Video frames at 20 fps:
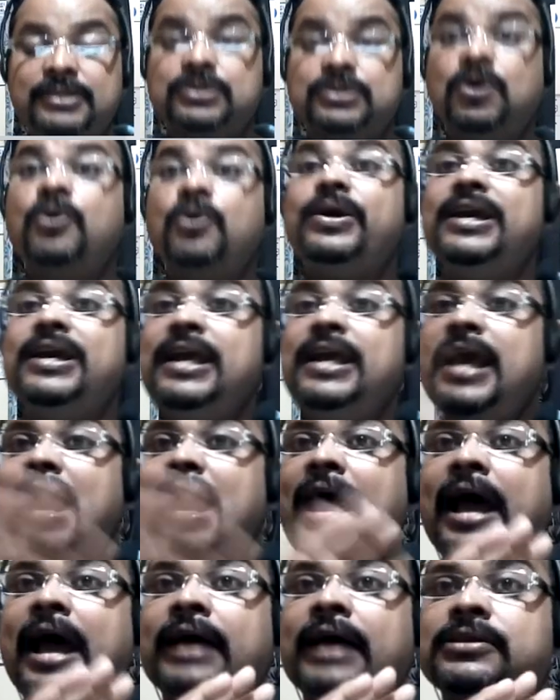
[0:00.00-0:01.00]
So he
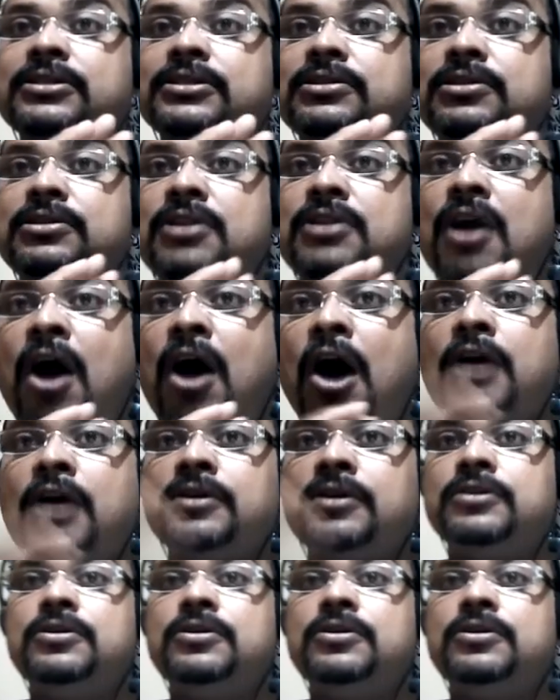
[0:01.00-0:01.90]
has not